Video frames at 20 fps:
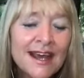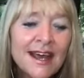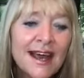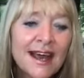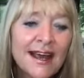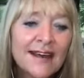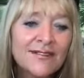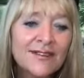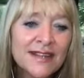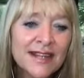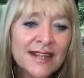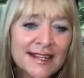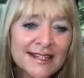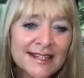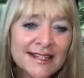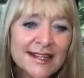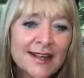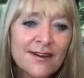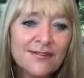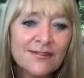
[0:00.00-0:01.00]
having that
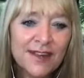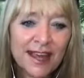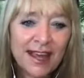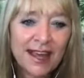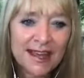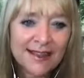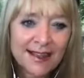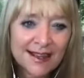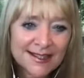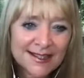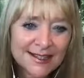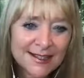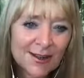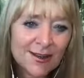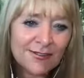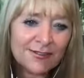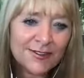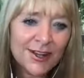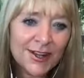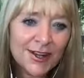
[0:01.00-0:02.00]
self-care, that
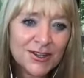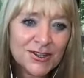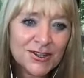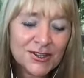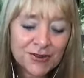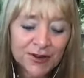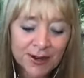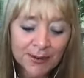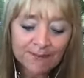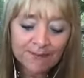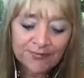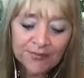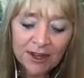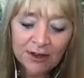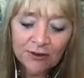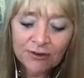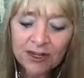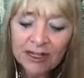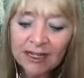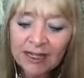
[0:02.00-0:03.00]
self-nurturing,
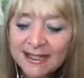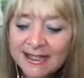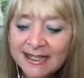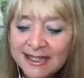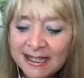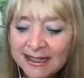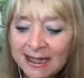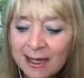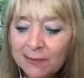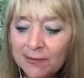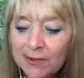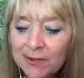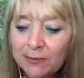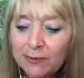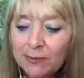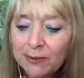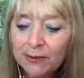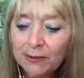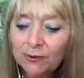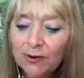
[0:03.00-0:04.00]
realizing that people
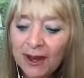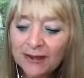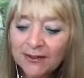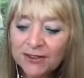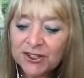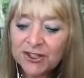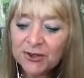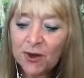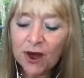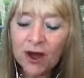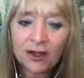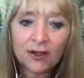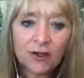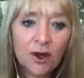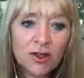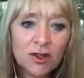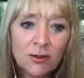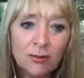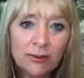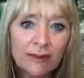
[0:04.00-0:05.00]
around you aren't on the
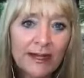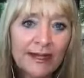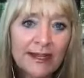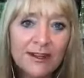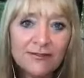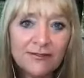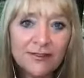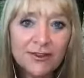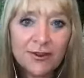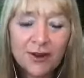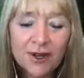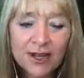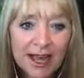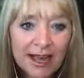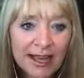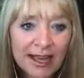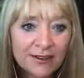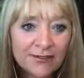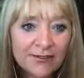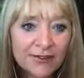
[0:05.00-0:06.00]
planet for your gain,
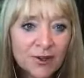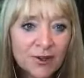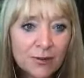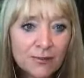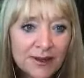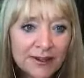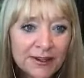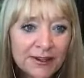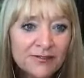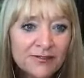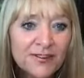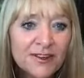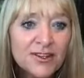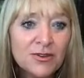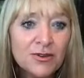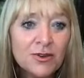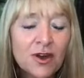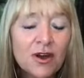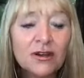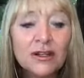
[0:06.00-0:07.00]
for your benefit. You
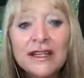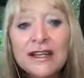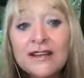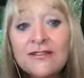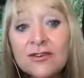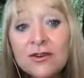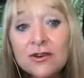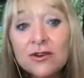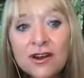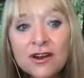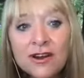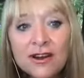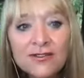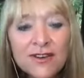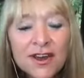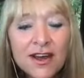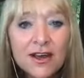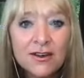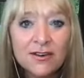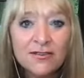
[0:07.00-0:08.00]
can't live your life
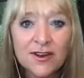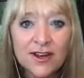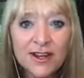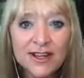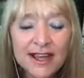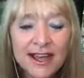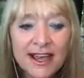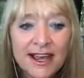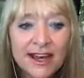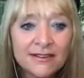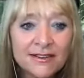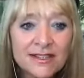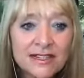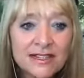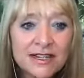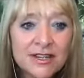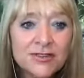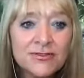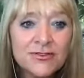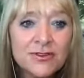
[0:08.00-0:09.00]
vicariously
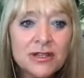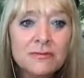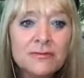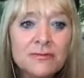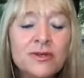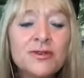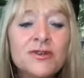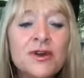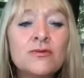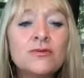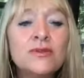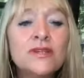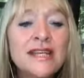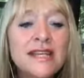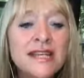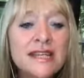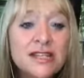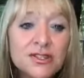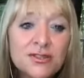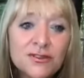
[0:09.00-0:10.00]
through them. You don't need
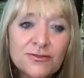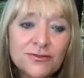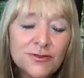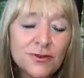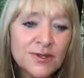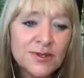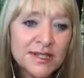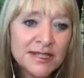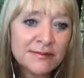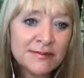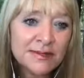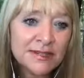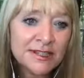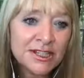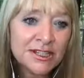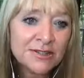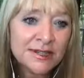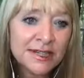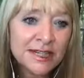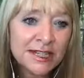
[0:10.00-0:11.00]
to force them into
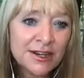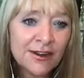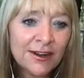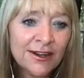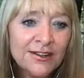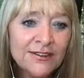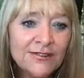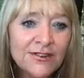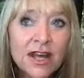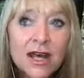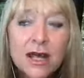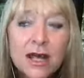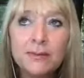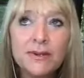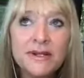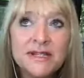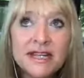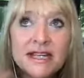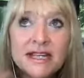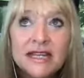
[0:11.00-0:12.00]
any kind of
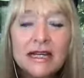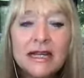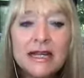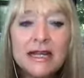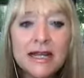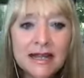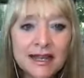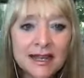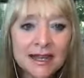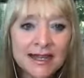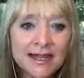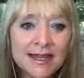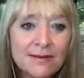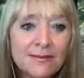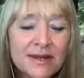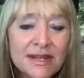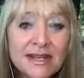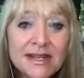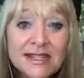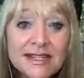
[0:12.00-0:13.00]
particular thinking,
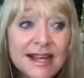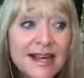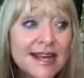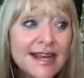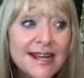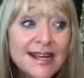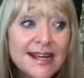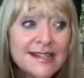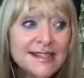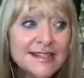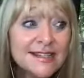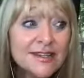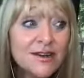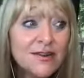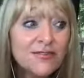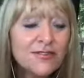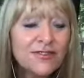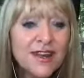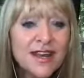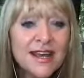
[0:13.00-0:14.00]
because it's not
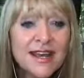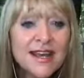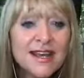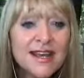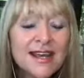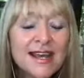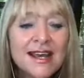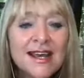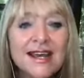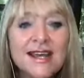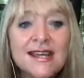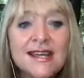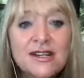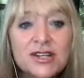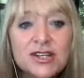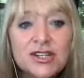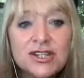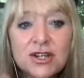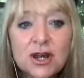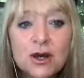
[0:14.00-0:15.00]
fair. Each
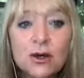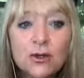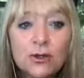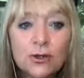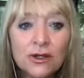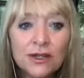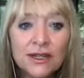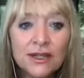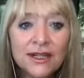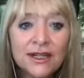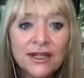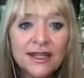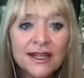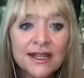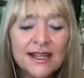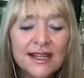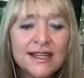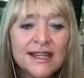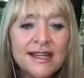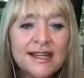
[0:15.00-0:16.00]
soul in
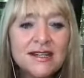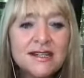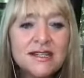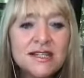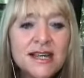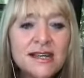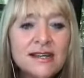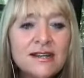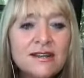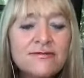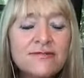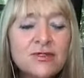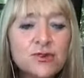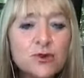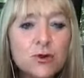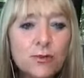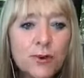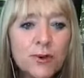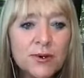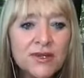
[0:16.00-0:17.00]
each individual
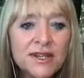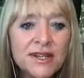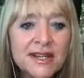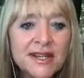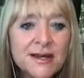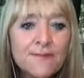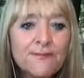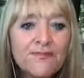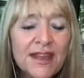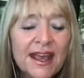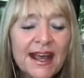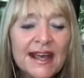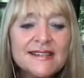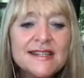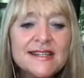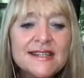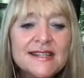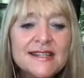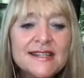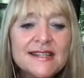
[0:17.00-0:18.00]
body has its
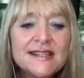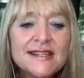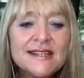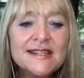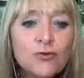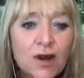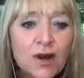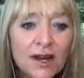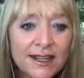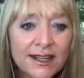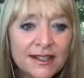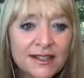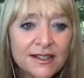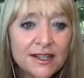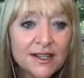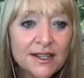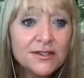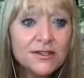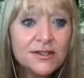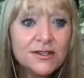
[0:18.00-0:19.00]
own right
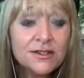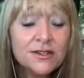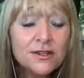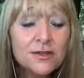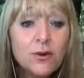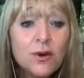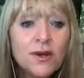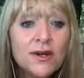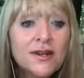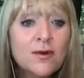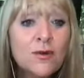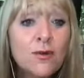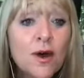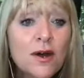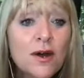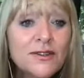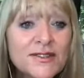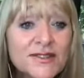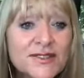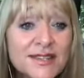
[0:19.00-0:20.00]
to do what it
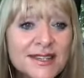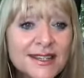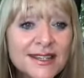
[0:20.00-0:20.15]
wants.